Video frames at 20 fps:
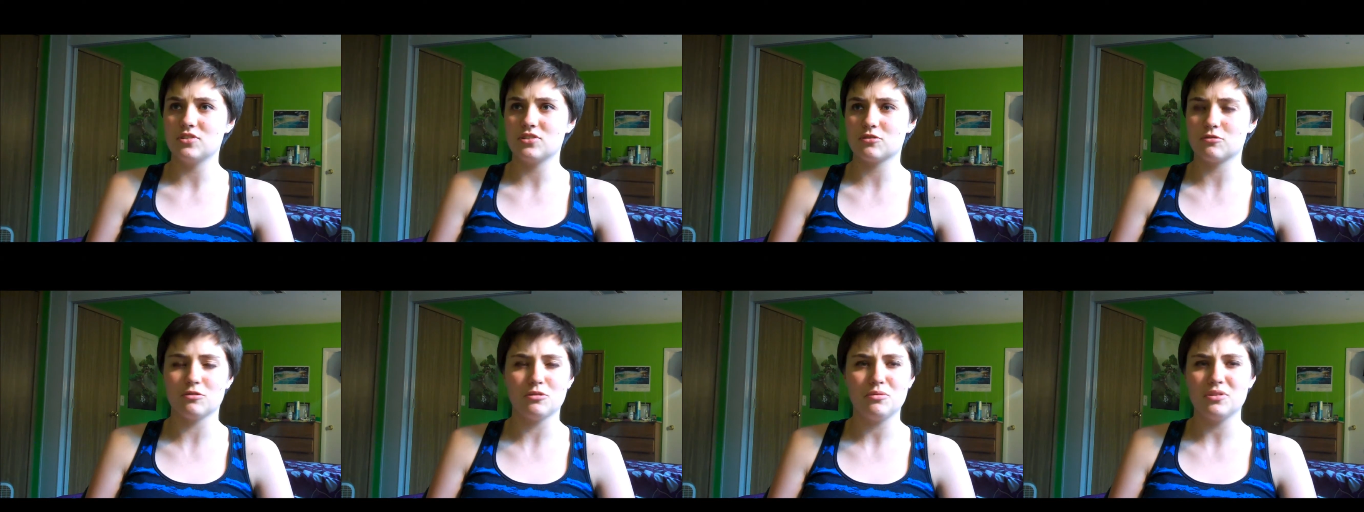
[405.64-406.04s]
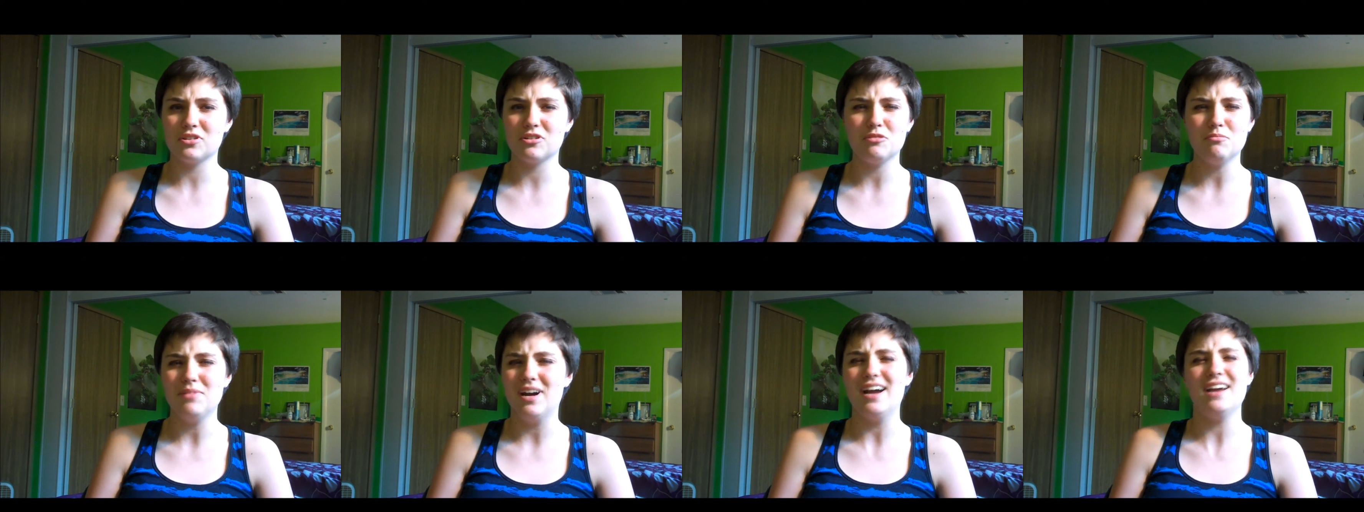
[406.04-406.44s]
screw
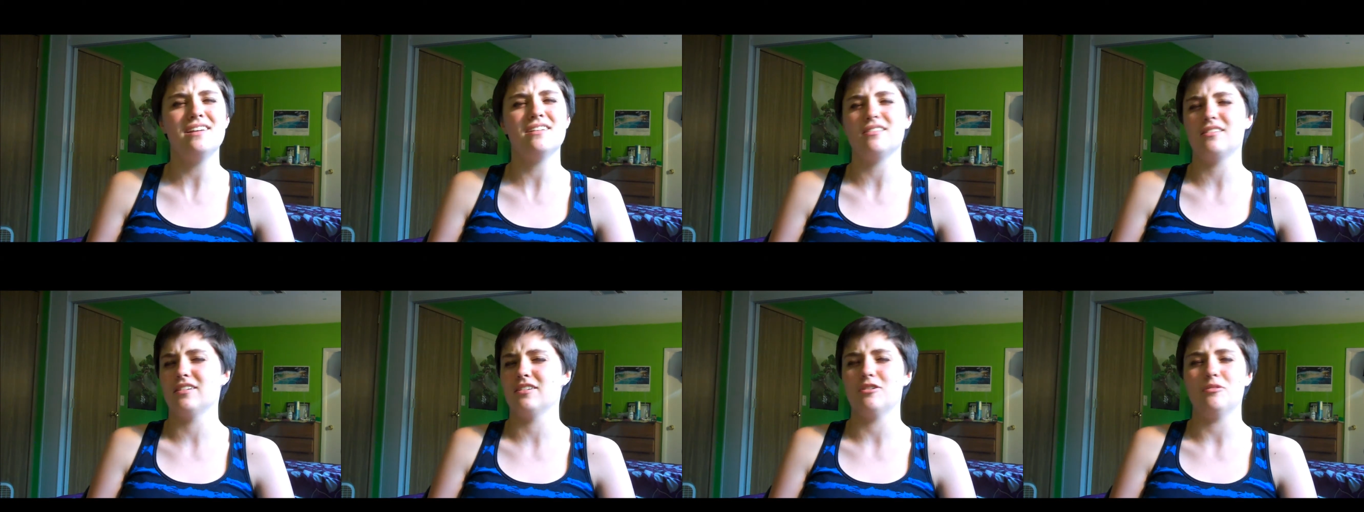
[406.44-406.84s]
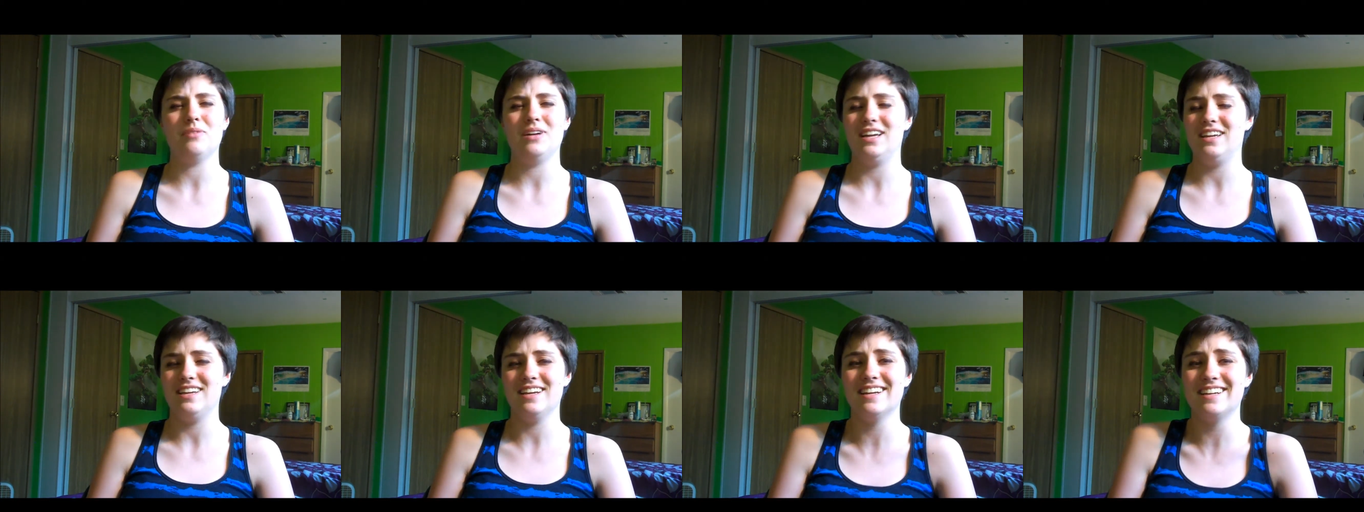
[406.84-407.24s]
with her mind a little
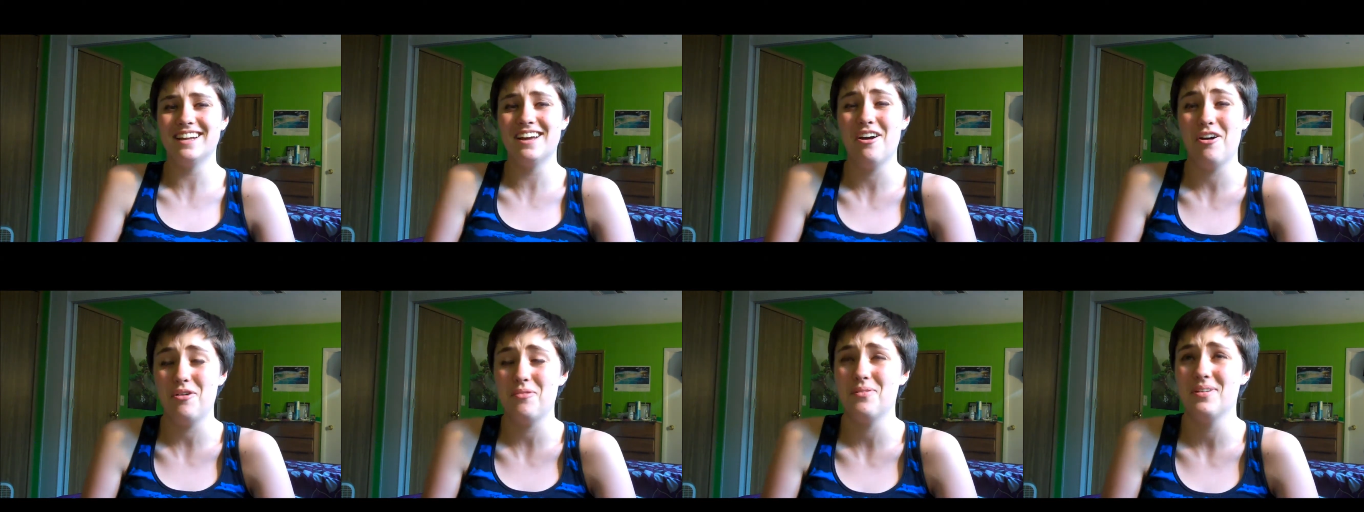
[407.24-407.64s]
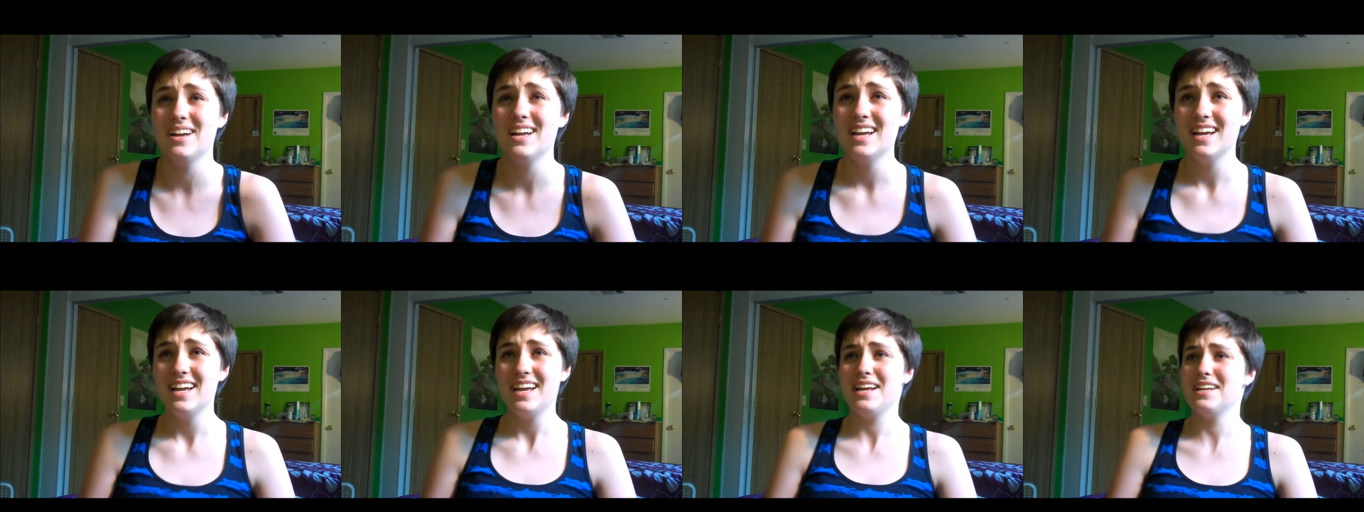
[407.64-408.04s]
bit, you know?
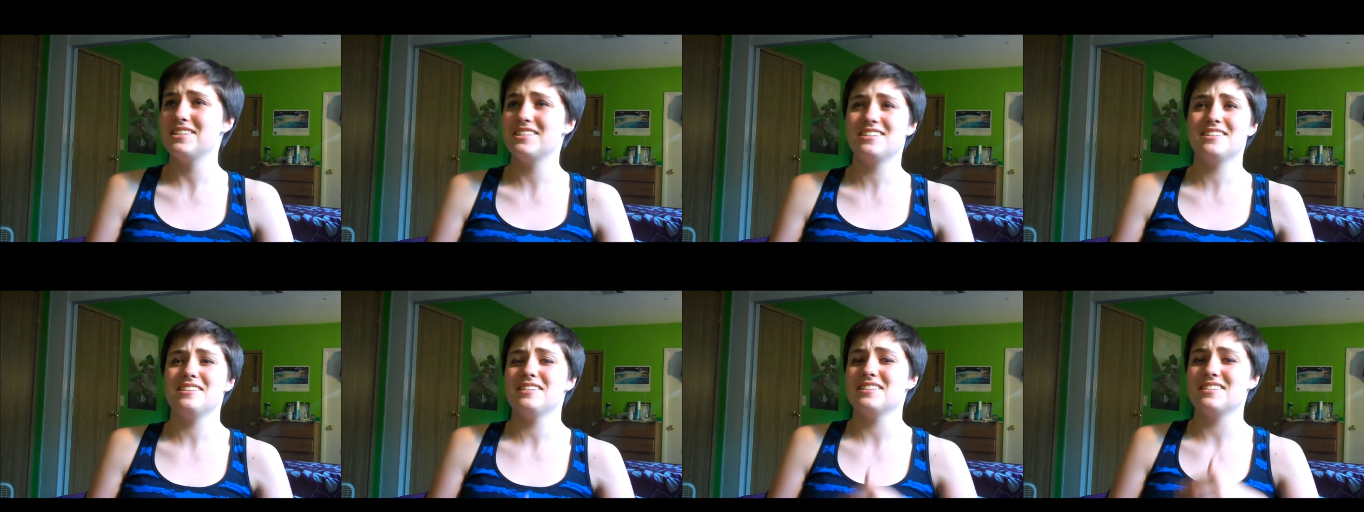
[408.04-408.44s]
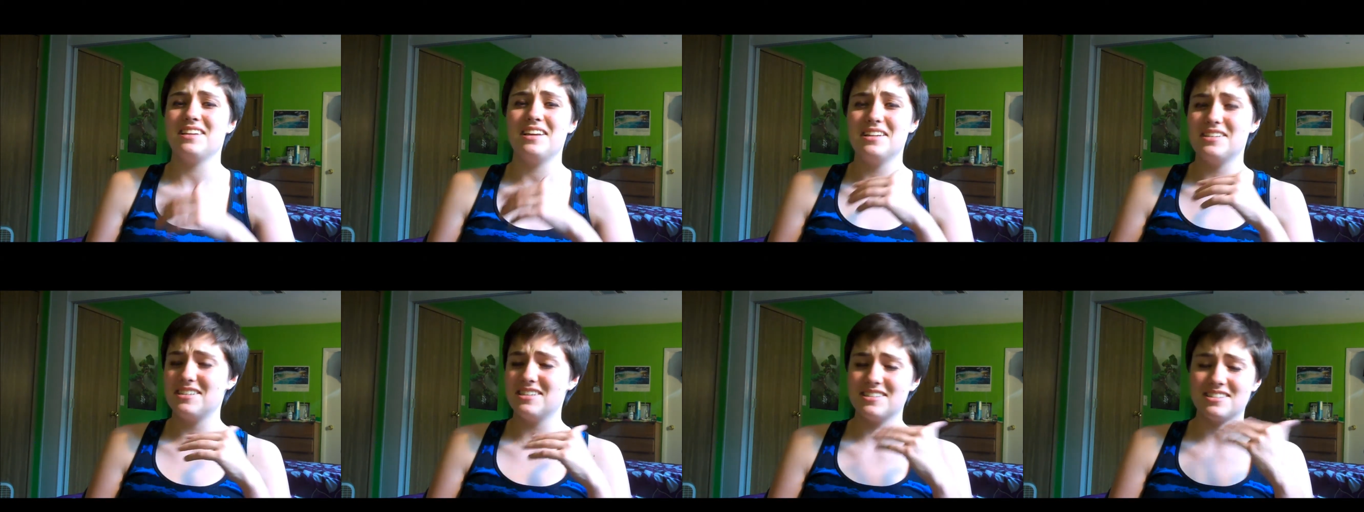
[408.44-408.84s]
It
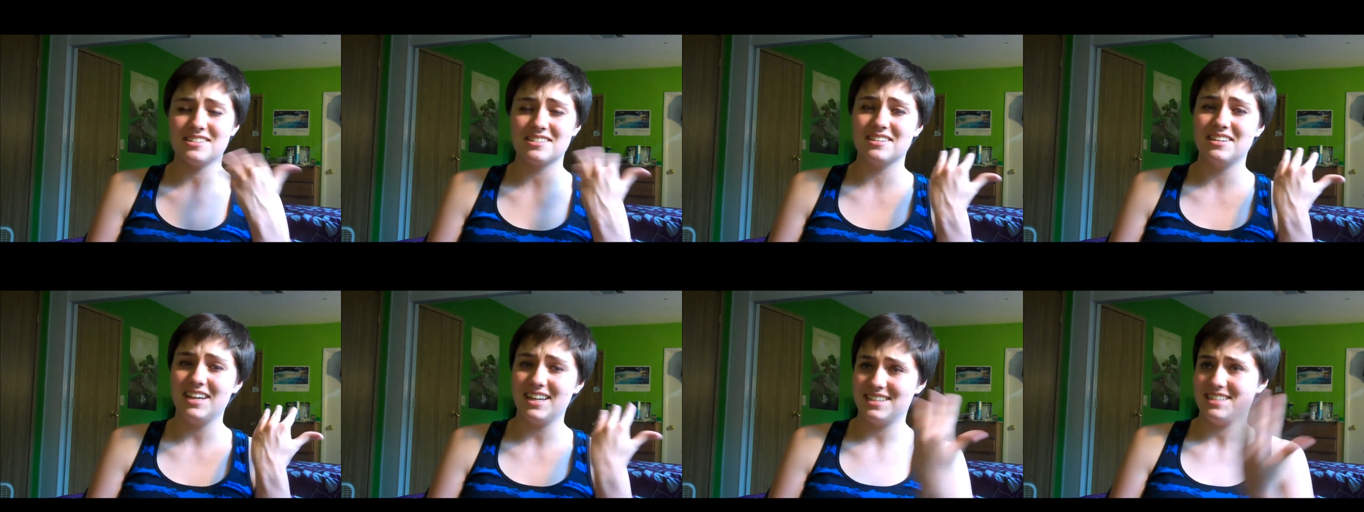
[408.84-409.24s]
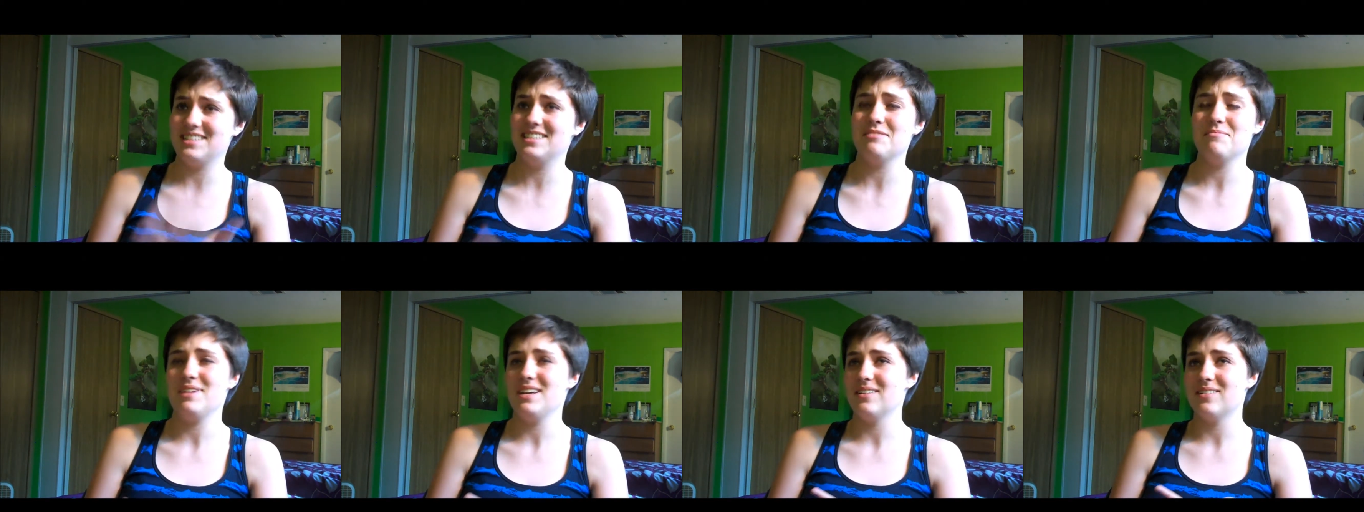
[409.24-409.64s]
just
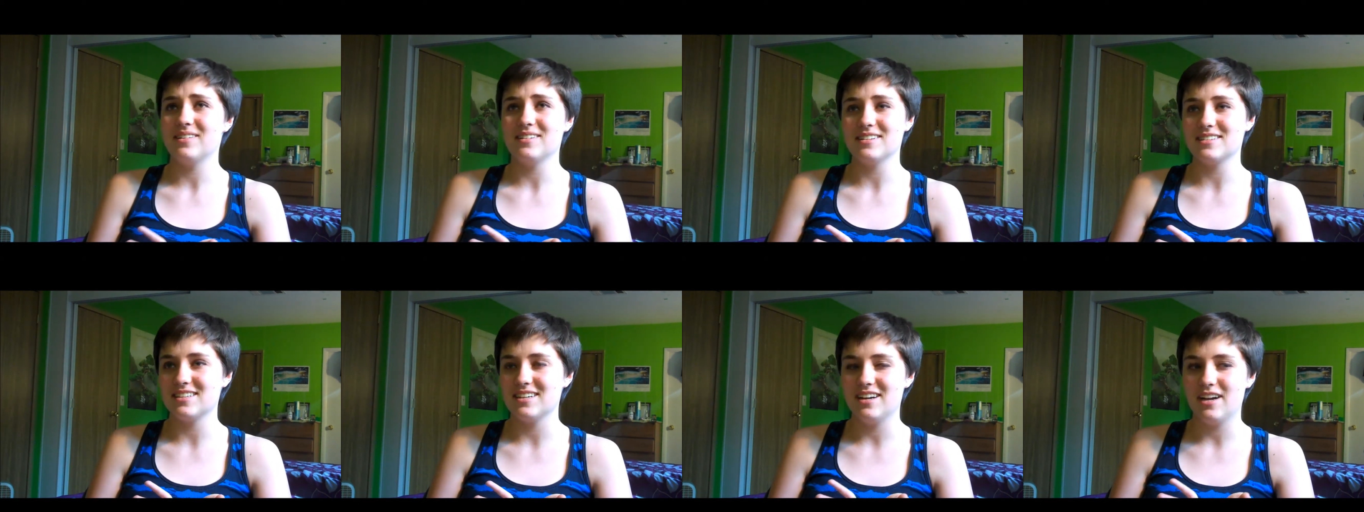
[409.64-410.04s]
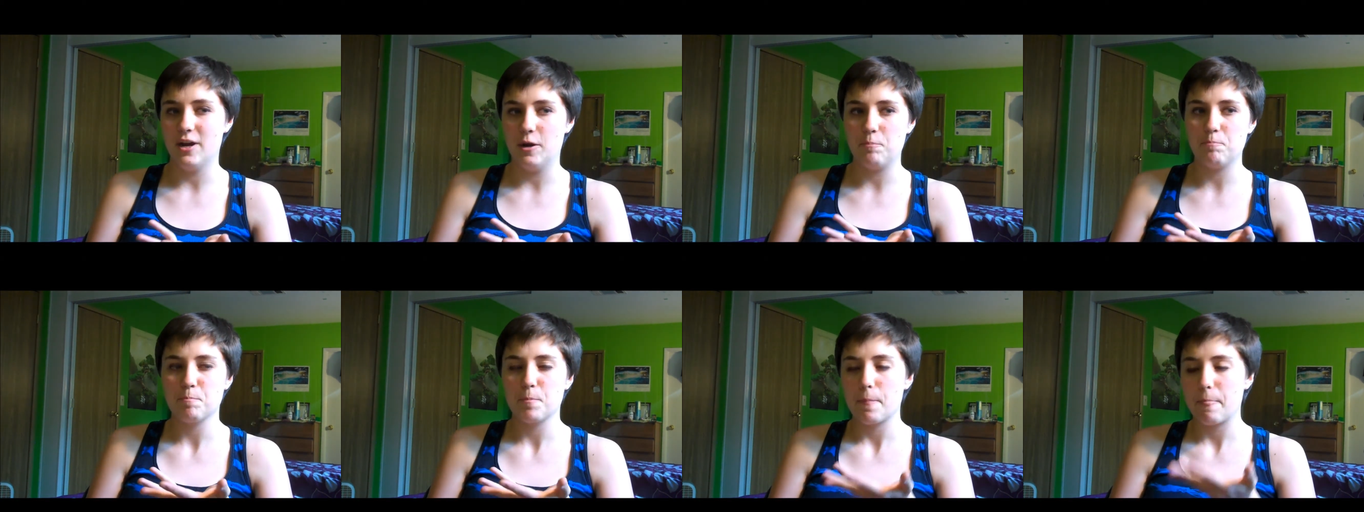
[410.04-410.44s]
gets to me all the
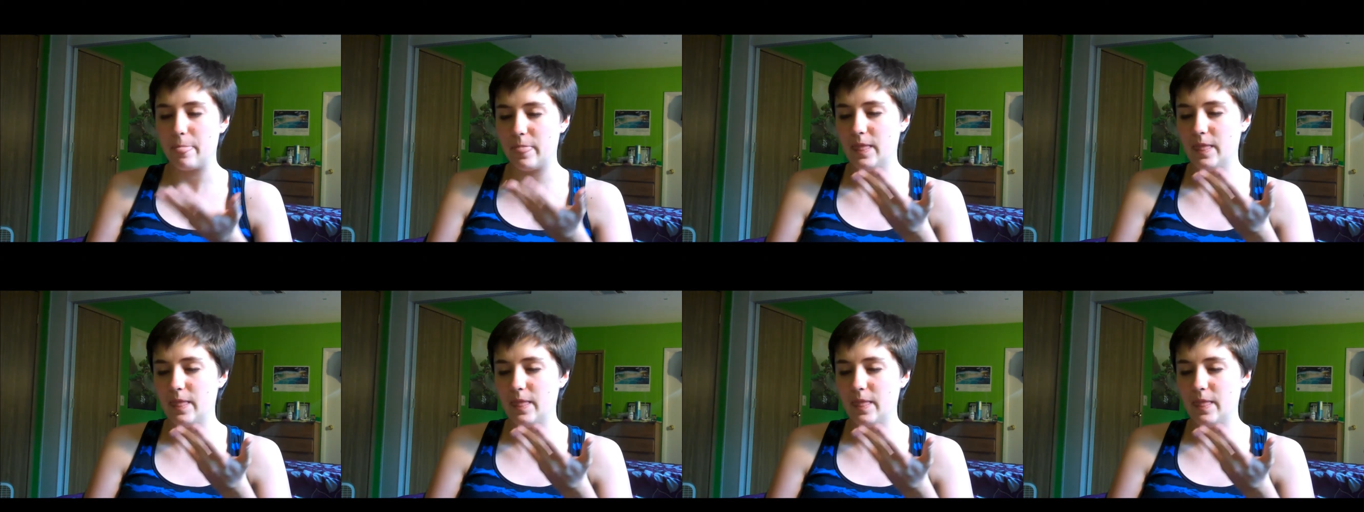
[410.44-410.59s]
time.